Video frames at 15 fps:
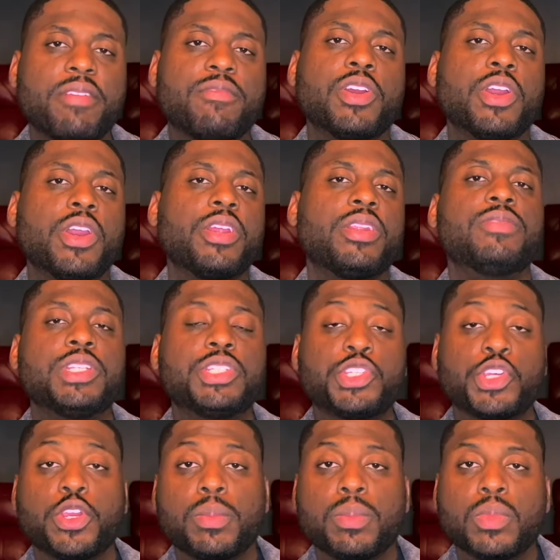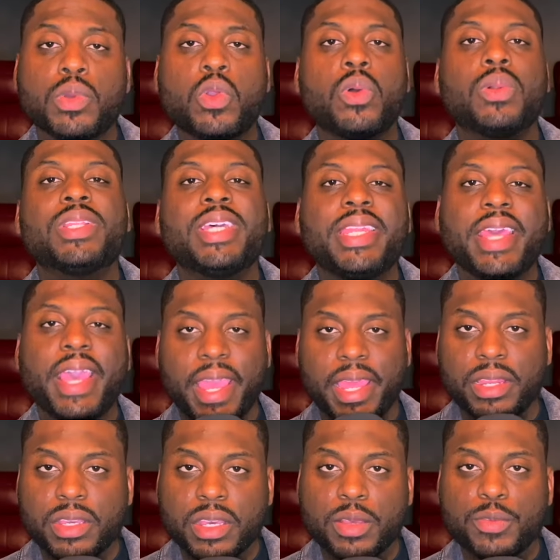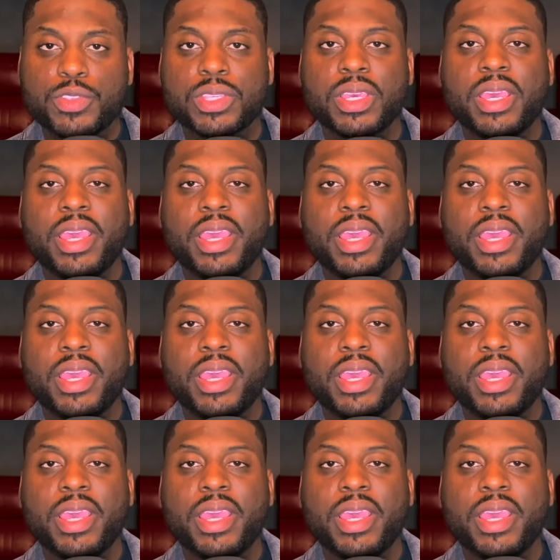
ever heard of the term golden handcuffs?